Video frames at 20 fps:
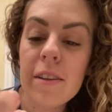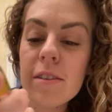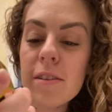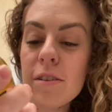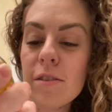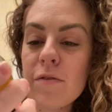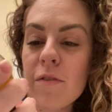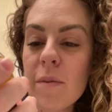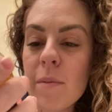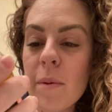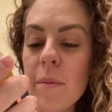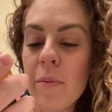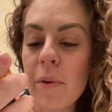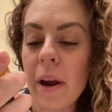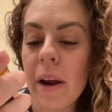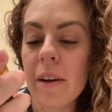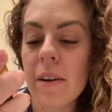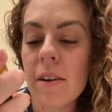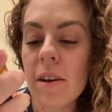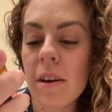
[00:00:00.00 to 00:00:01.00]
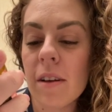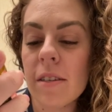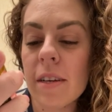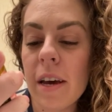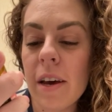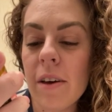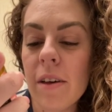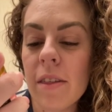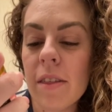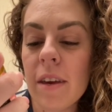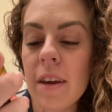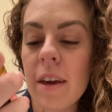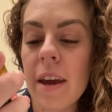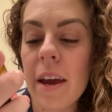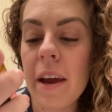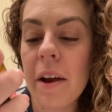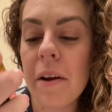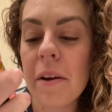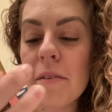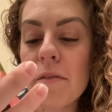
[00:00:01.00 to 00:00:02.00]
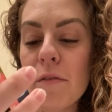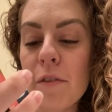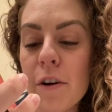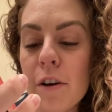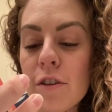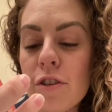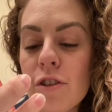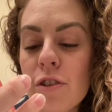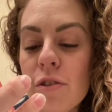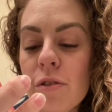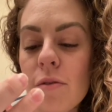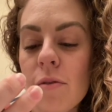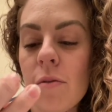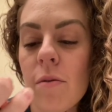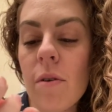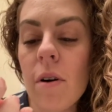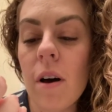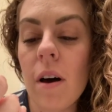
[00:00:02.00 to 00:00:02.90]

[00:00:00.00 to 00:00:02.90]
This is from a brand called Healthy Hair and Virtue.